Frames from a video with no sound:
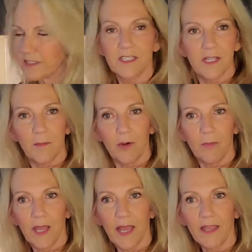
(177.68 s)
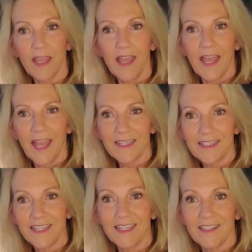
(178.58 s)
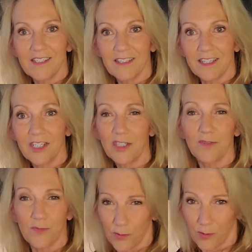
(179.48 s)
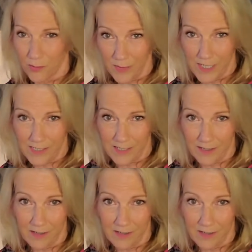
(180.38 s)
demo bag has that insulation for a reason.